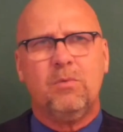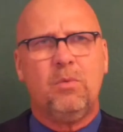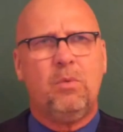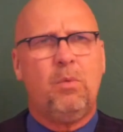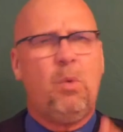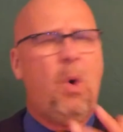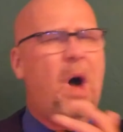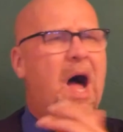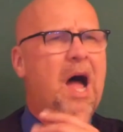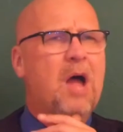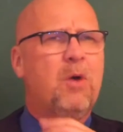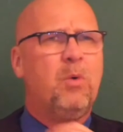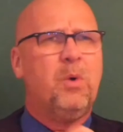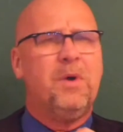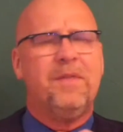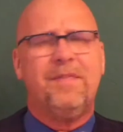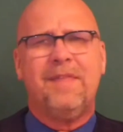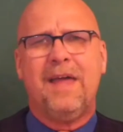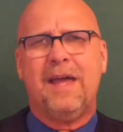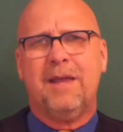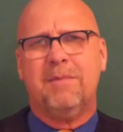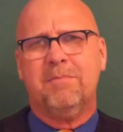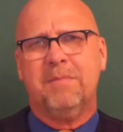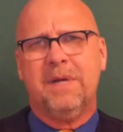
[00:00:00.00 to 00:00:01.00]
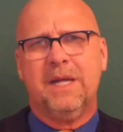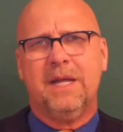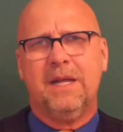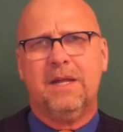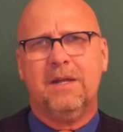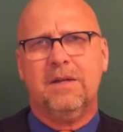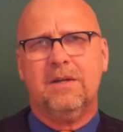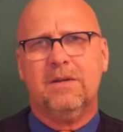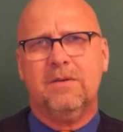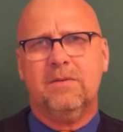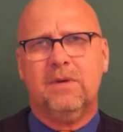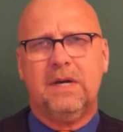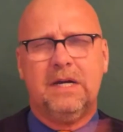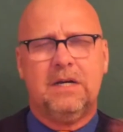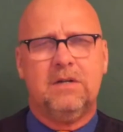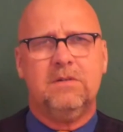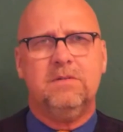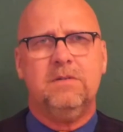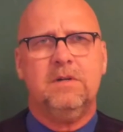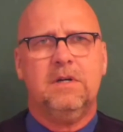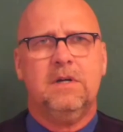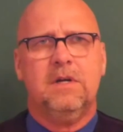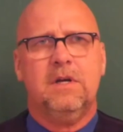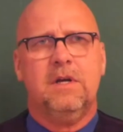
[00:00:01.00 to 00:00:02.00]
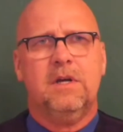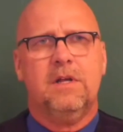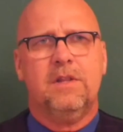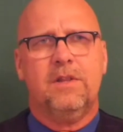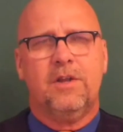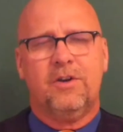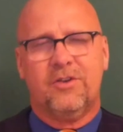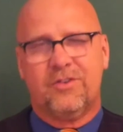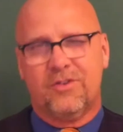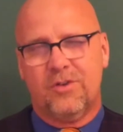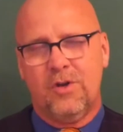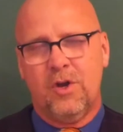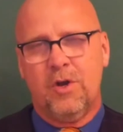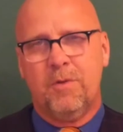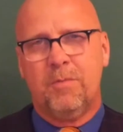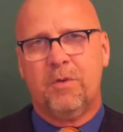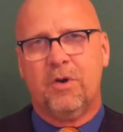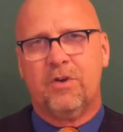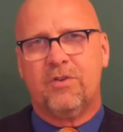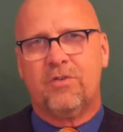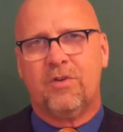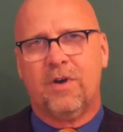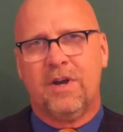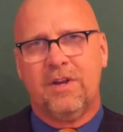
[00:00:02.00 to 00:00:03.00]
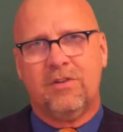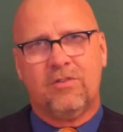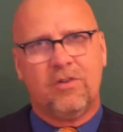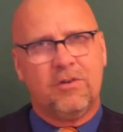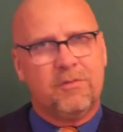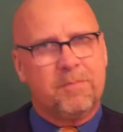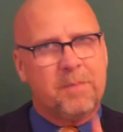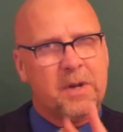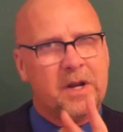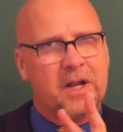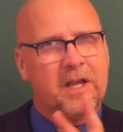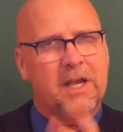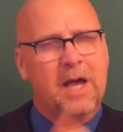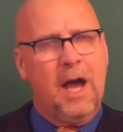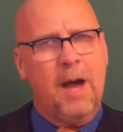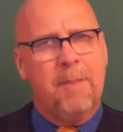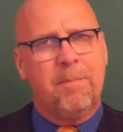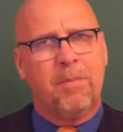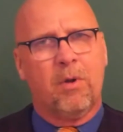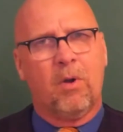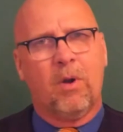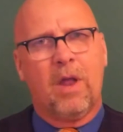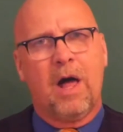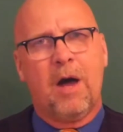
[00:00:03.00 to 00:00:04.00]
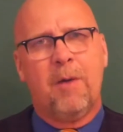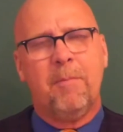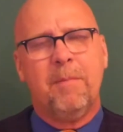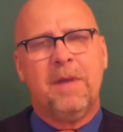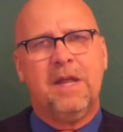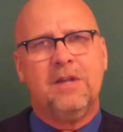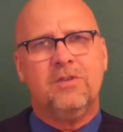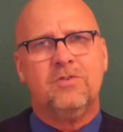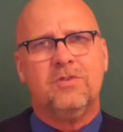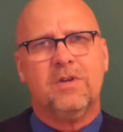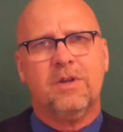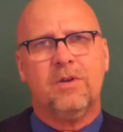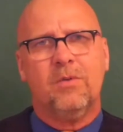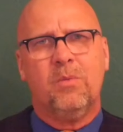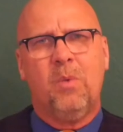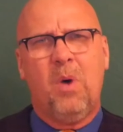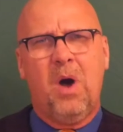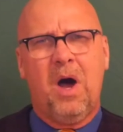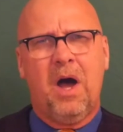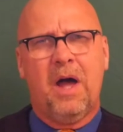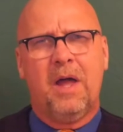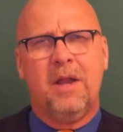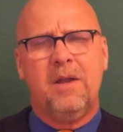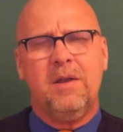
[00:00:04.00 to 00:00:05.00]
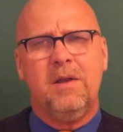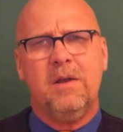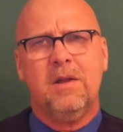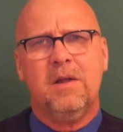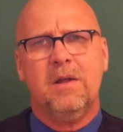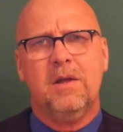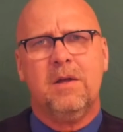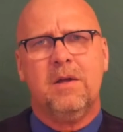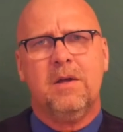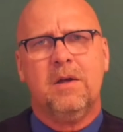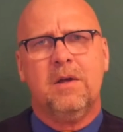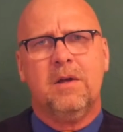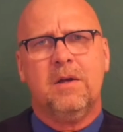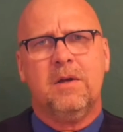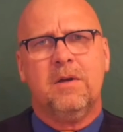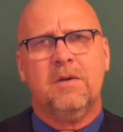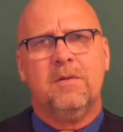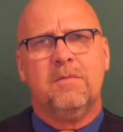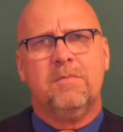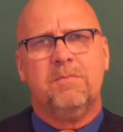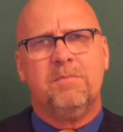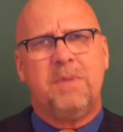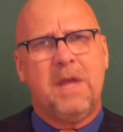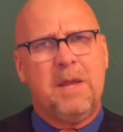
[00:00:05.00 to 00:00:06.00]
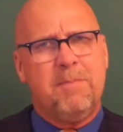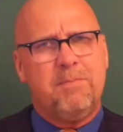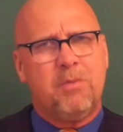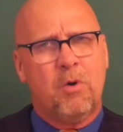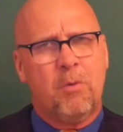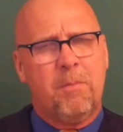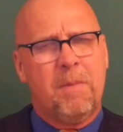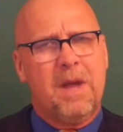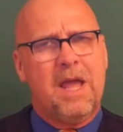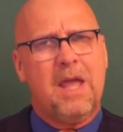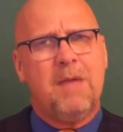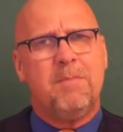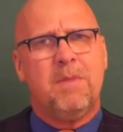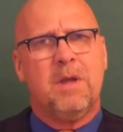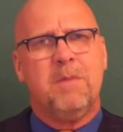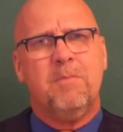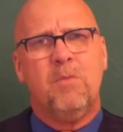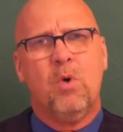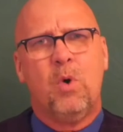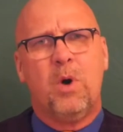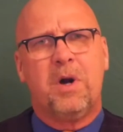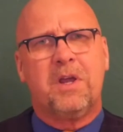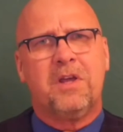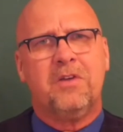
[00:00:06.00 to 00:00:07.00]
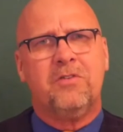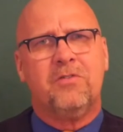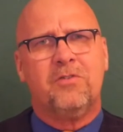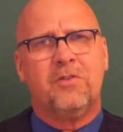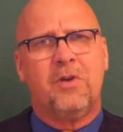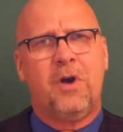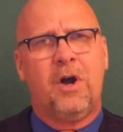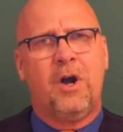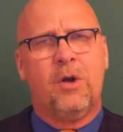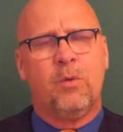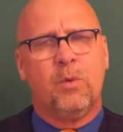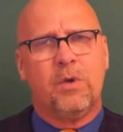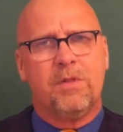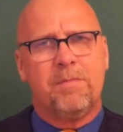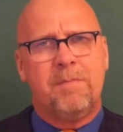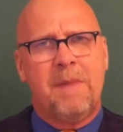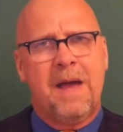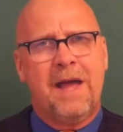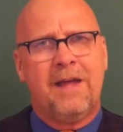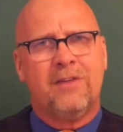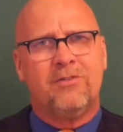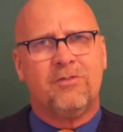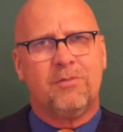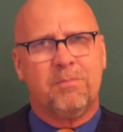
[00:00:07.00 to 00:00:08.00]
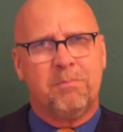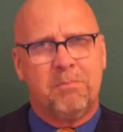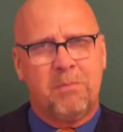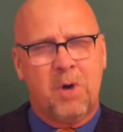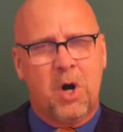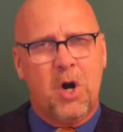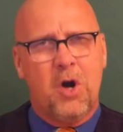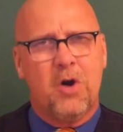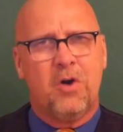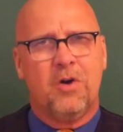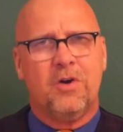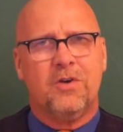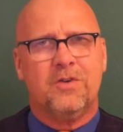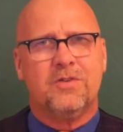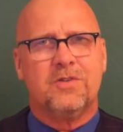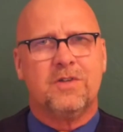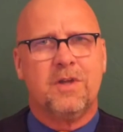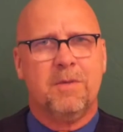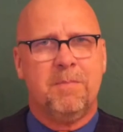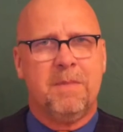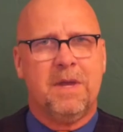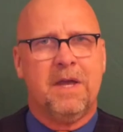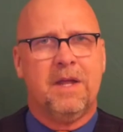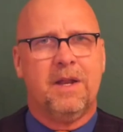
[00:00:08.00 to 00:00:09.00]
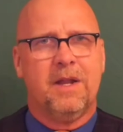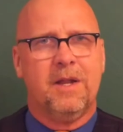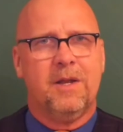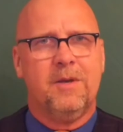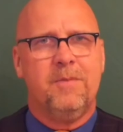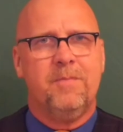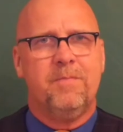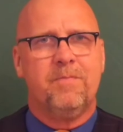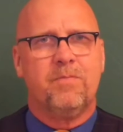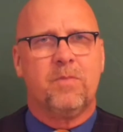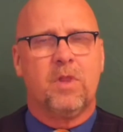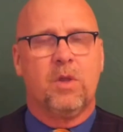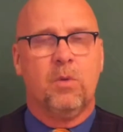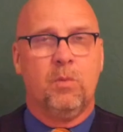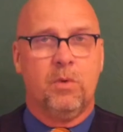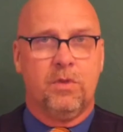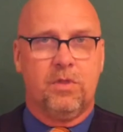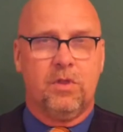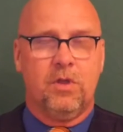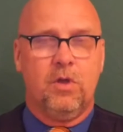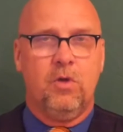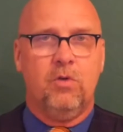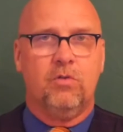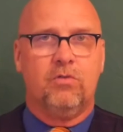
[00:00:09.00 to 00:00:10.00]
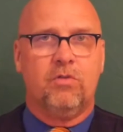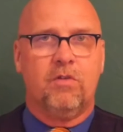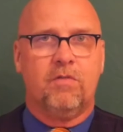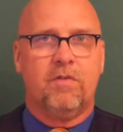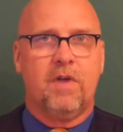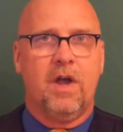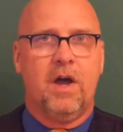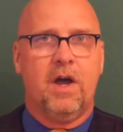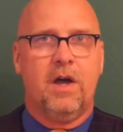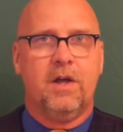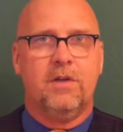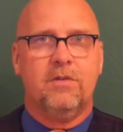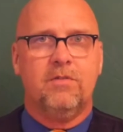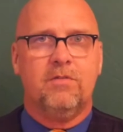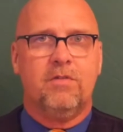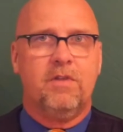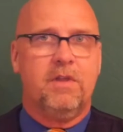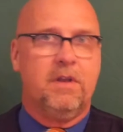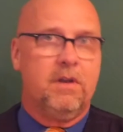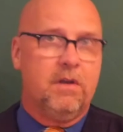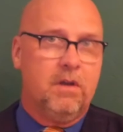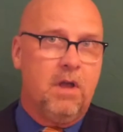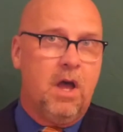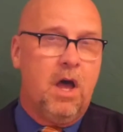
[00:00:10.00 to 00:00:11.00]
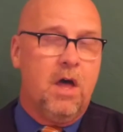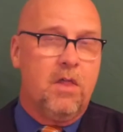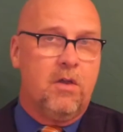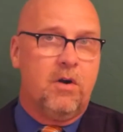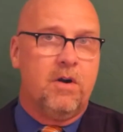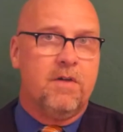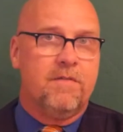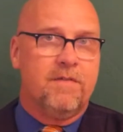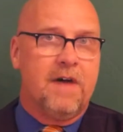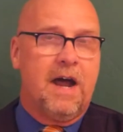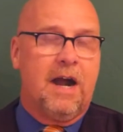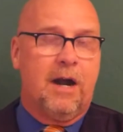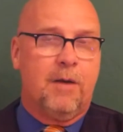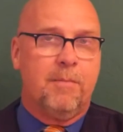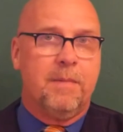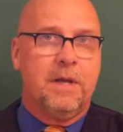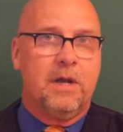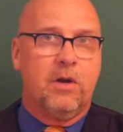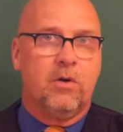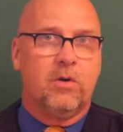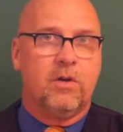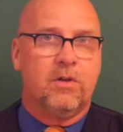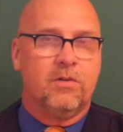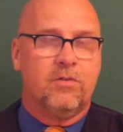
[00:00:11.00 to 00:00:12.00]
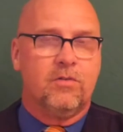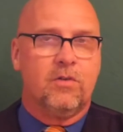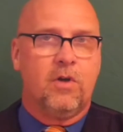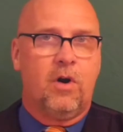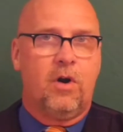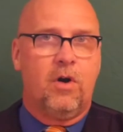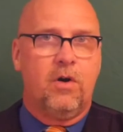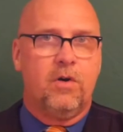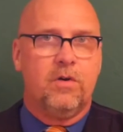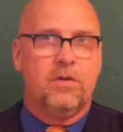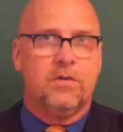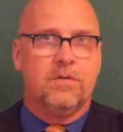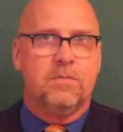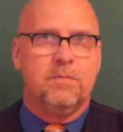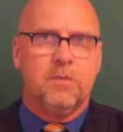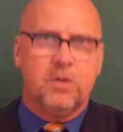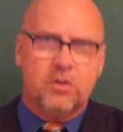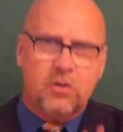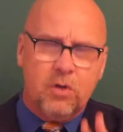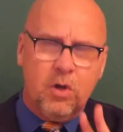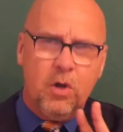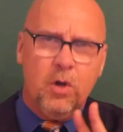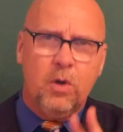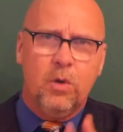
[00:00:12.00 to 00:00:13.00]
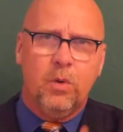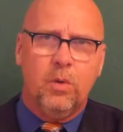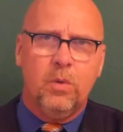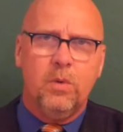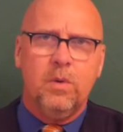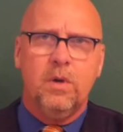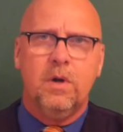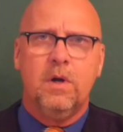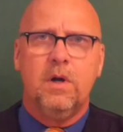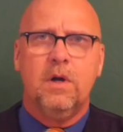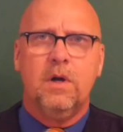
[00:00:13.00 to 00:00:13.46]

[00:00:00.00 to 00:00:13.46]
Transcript: Why would that be? Well, there's numerous reasons, but a couple I'll mention. One, people may be more concerned with mass murders committed with the use of guns than other environmental concerns. And two,